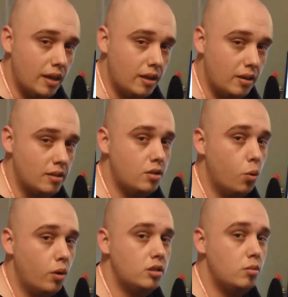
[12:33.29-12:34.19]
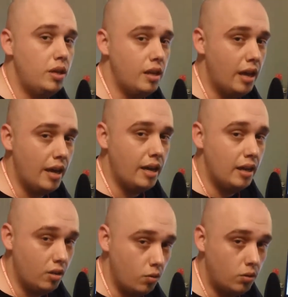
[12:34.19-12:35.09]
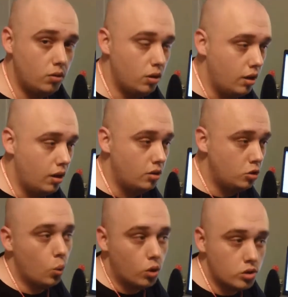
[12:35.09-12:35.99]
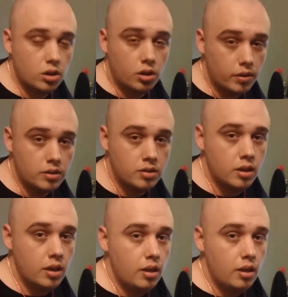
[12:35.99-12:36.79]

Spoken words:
end is going to be a hidden Tor service.